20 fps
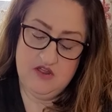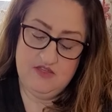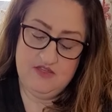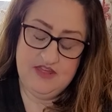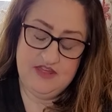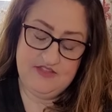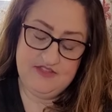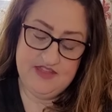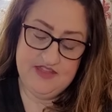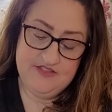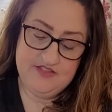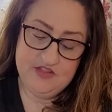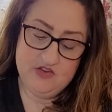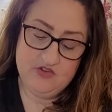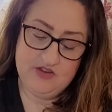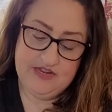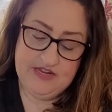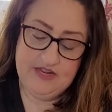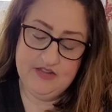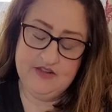they think they're
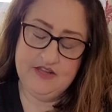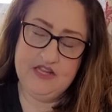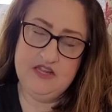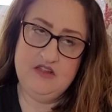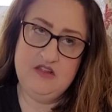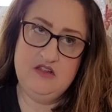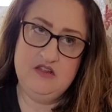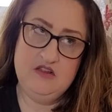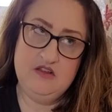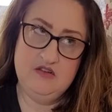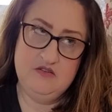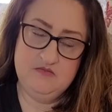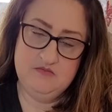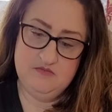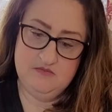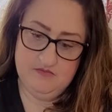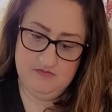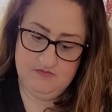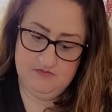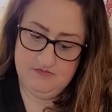healing,
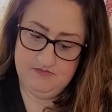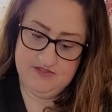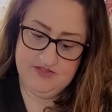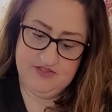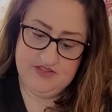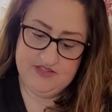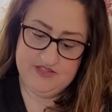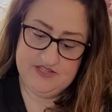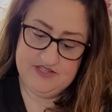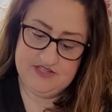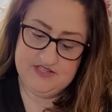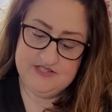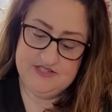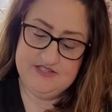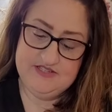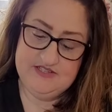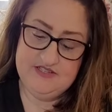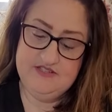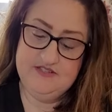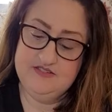but this is,
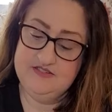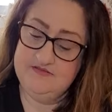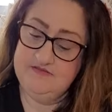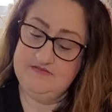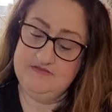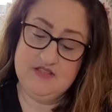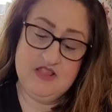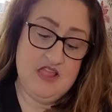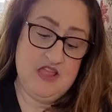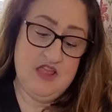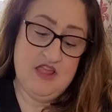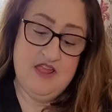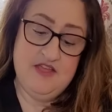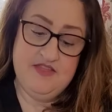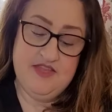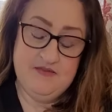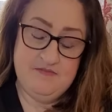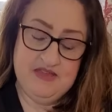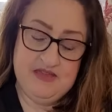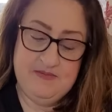
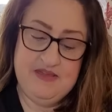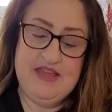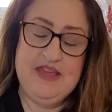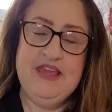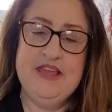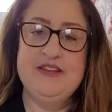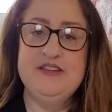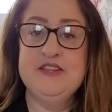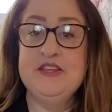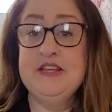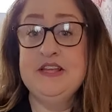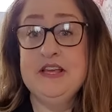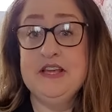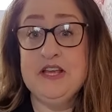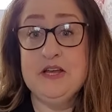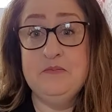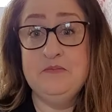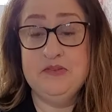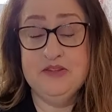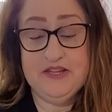they may be handling it
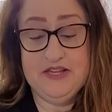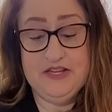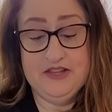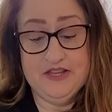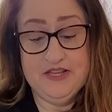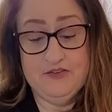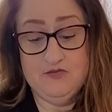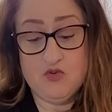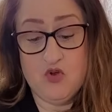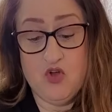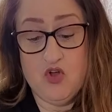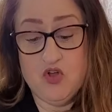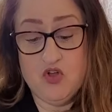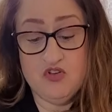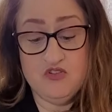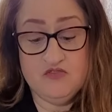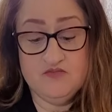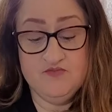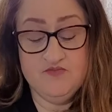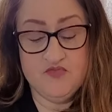completely
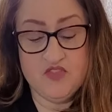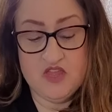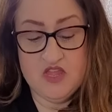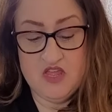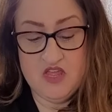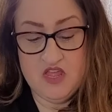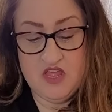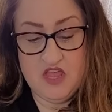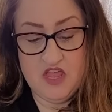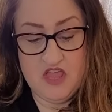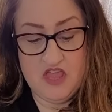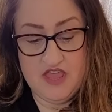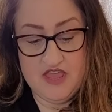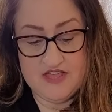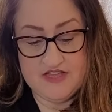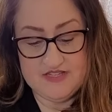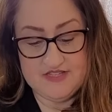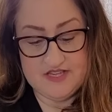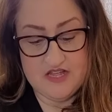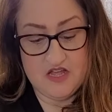wrong
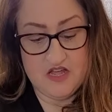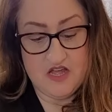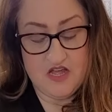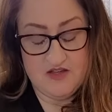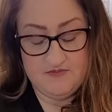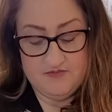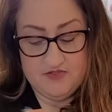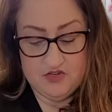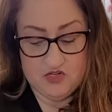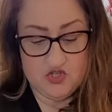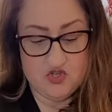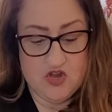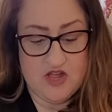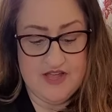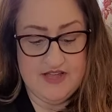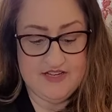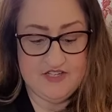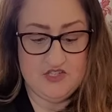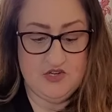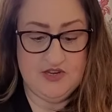and um, they're
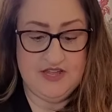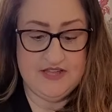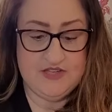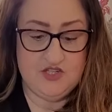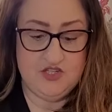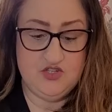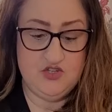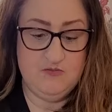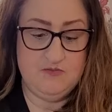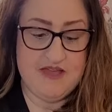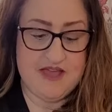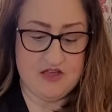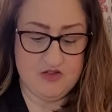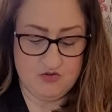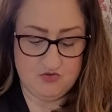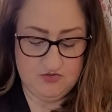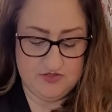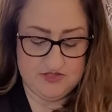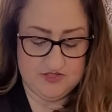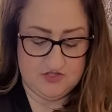trying to get you back.
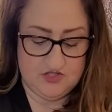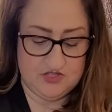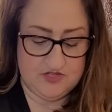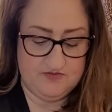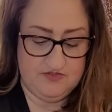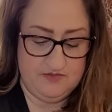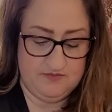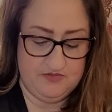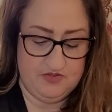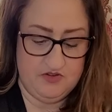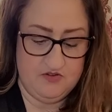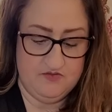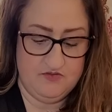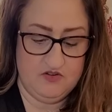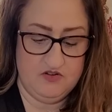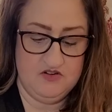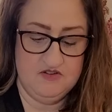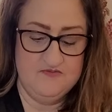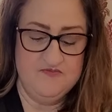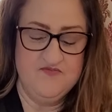Oh, this just flipped
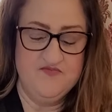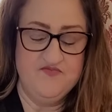over.